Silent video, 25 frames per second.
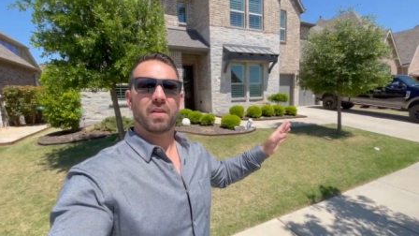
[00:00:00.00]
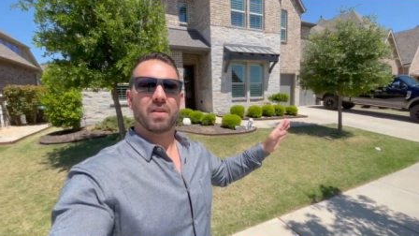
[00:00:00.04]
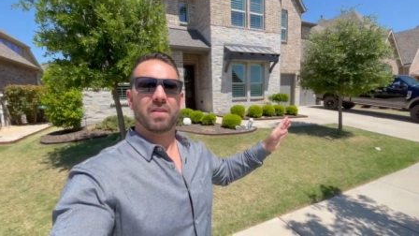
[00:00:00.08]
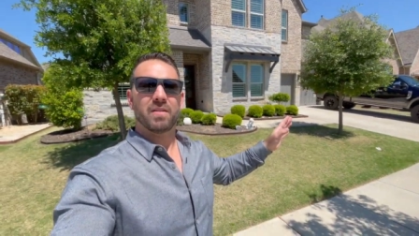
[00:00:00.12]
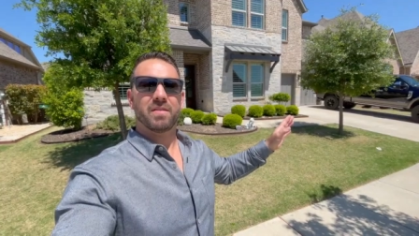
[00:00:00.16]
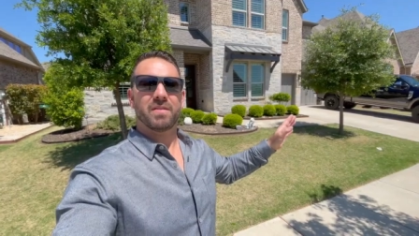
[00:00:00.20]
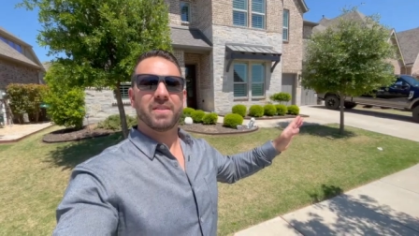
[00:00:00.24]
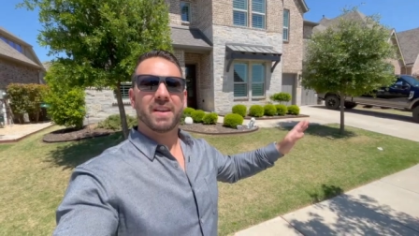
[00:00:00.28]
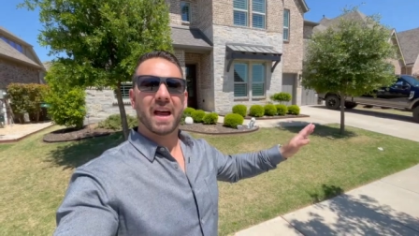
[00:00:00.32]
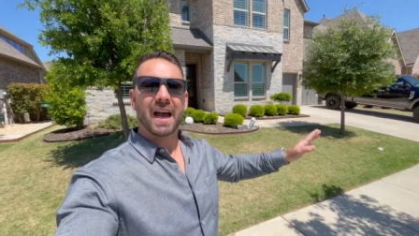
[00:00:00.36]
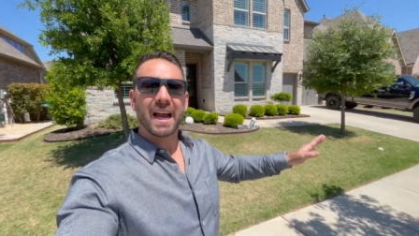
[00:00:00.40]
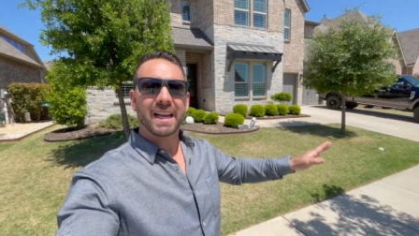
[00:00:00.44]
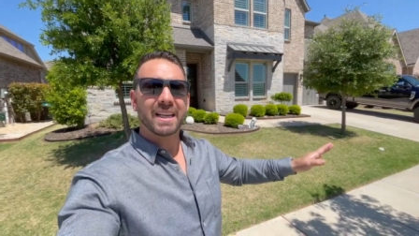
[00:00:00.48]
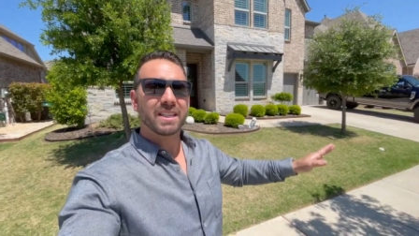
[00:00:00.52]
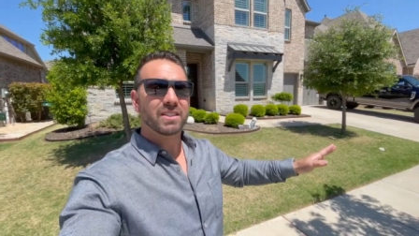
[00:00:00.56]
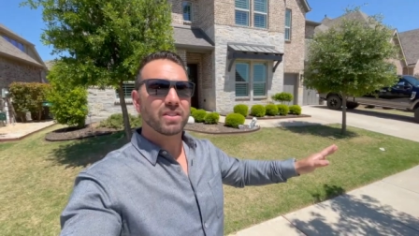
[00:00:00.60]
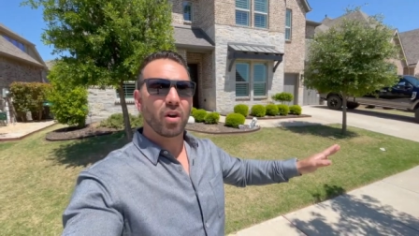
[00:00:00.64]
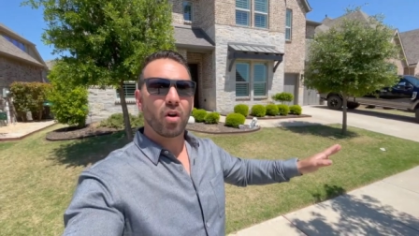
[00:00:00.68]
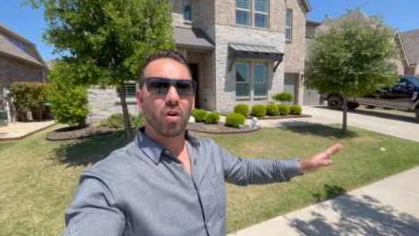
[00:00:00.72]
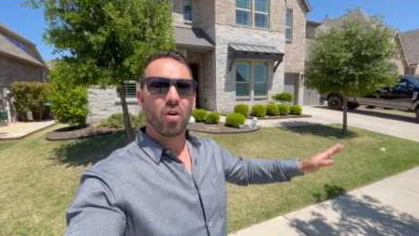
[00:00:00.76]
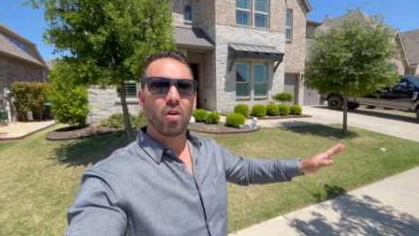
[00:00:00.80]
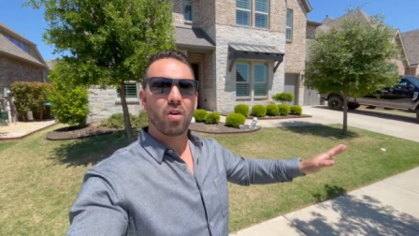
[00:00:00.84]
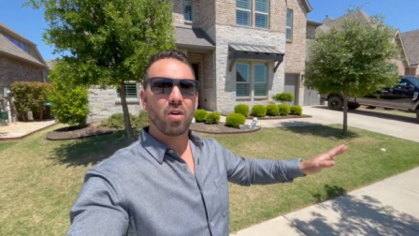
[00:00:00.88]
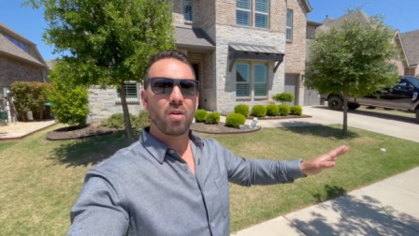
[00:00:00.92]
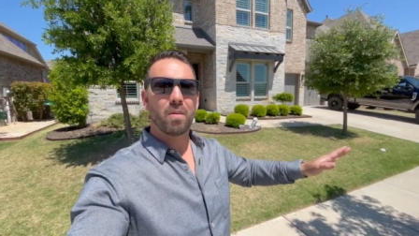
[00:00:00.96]
Nice
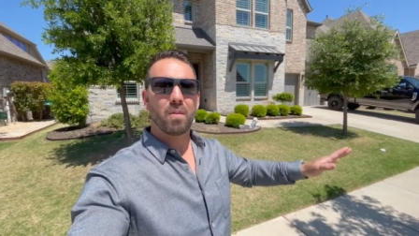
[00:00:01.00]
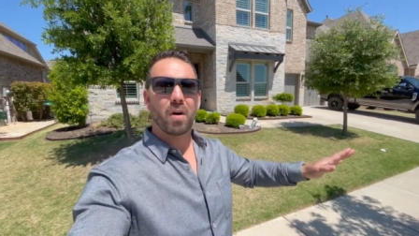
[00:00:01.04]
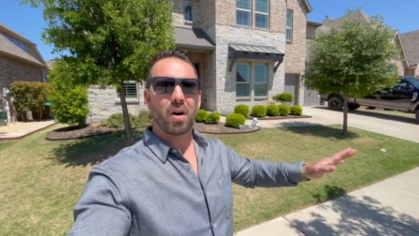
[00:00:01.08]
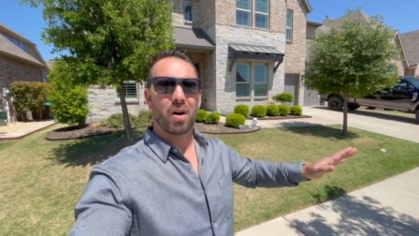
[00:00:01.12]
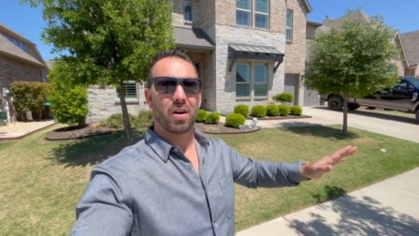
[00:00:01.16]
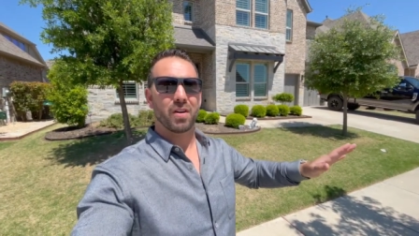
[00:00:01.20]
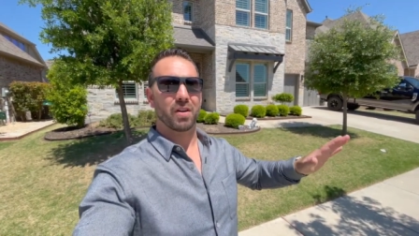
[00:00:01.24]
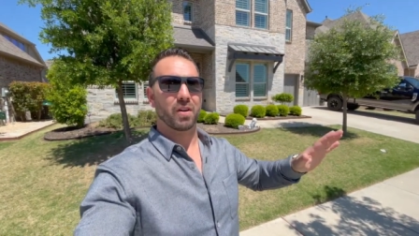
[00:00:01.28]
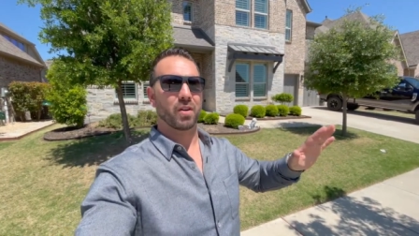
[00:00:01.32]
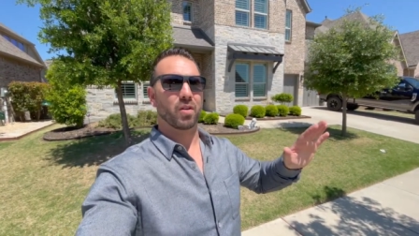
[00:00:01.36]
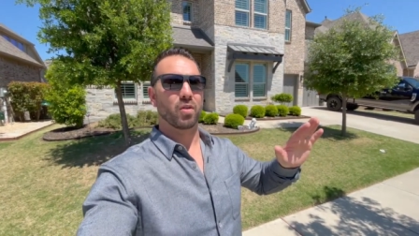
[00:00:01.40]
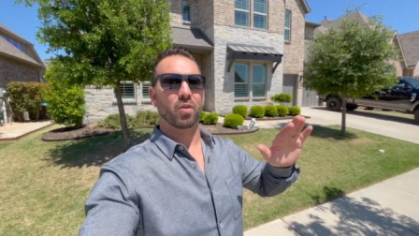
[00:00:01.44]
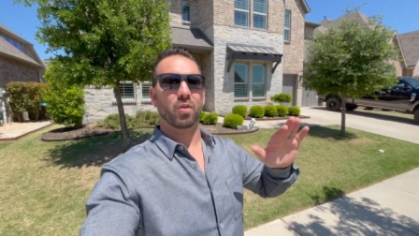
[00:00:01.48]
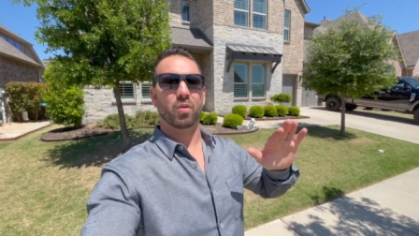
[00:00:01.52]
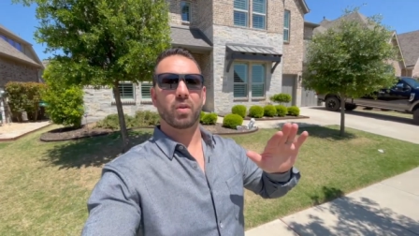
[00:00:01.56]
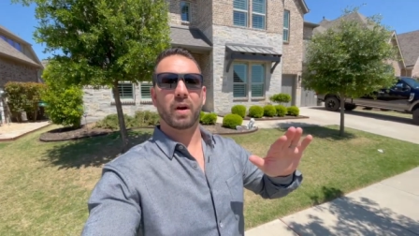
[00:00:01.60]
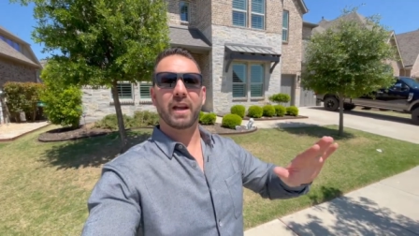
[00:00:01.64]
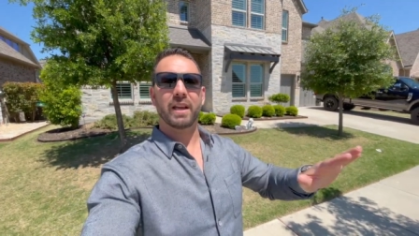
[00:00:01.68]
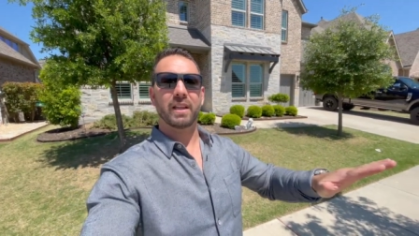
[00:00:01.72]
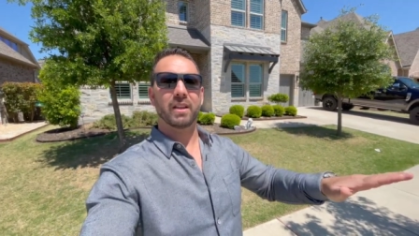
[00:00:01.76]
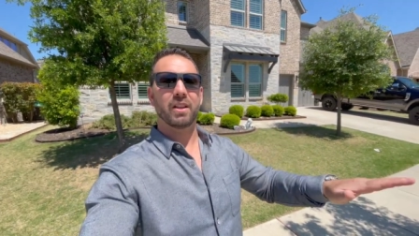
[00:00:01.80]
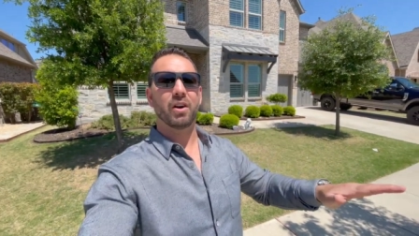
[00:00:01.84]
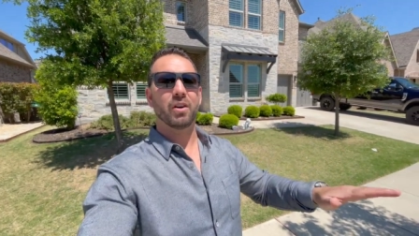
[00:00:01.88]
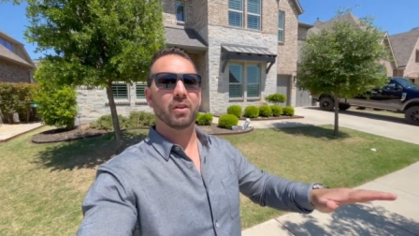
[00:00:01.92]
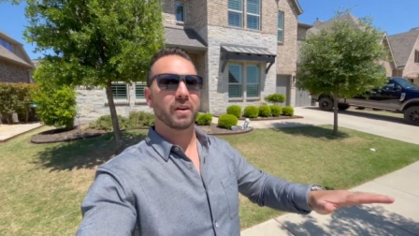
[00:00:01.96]
home on a
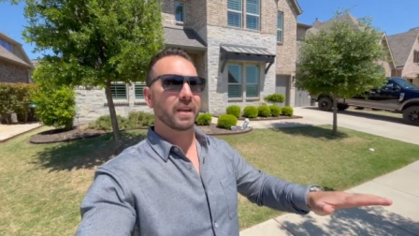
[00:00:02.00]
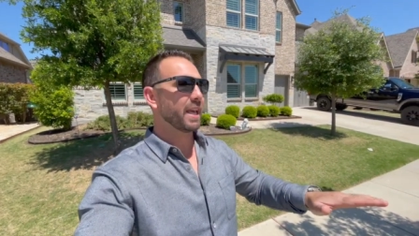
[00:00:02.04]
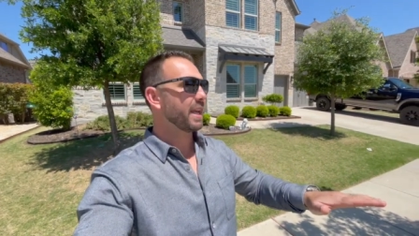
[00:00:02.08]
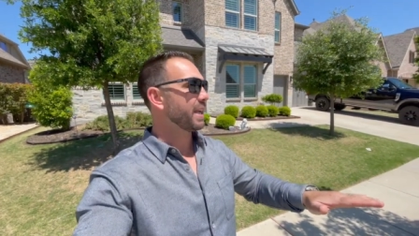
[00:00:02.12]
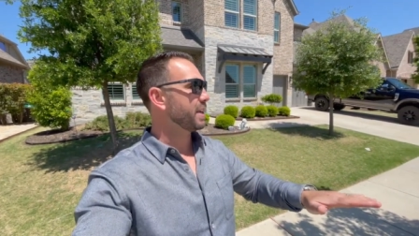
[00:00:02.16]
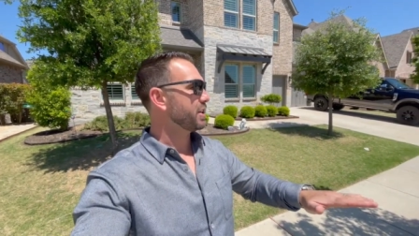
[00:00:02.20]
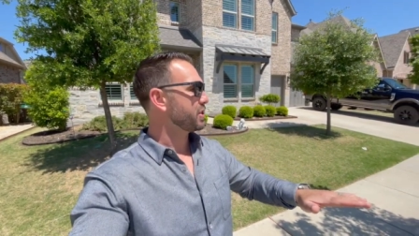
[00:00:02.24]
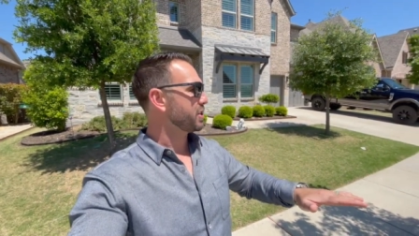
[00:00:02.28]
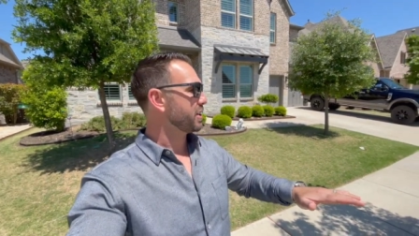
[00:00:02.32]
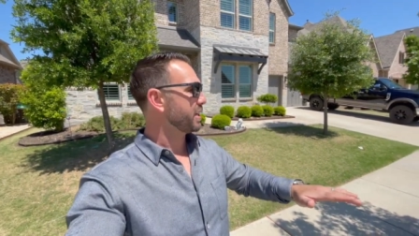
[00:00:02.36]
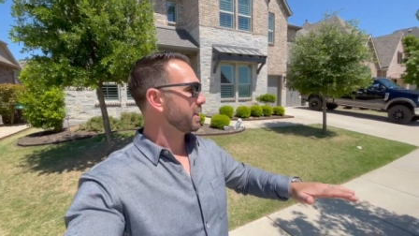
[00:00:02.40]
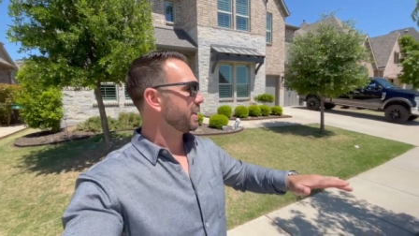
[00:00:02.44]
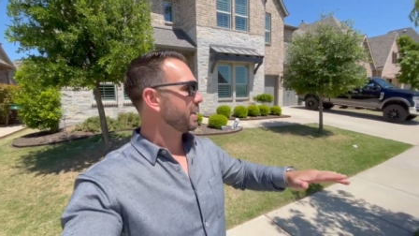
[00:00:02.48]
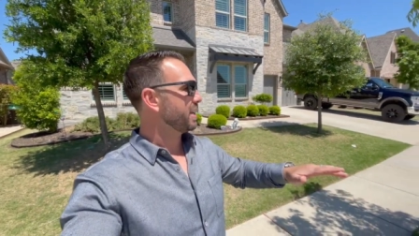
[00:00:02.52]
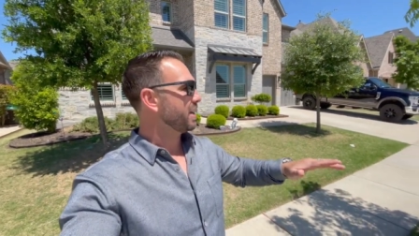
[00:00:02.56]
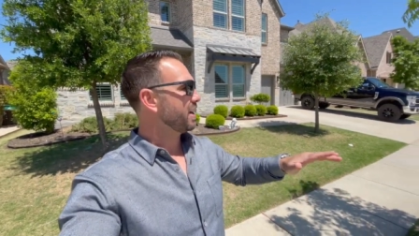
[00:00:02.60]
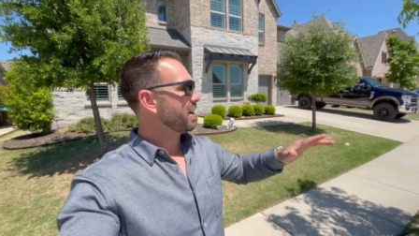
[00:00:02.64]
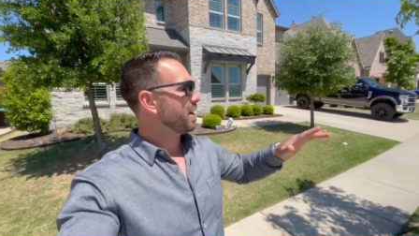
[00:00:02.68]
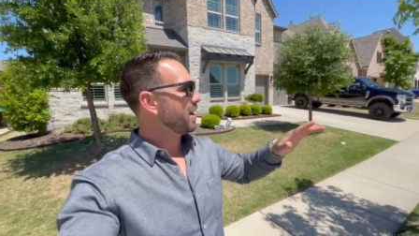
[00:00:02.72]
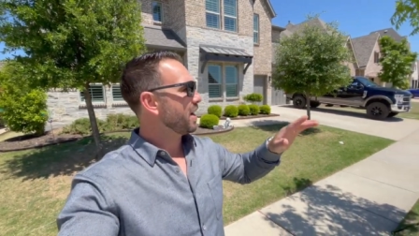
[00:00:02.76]
great location.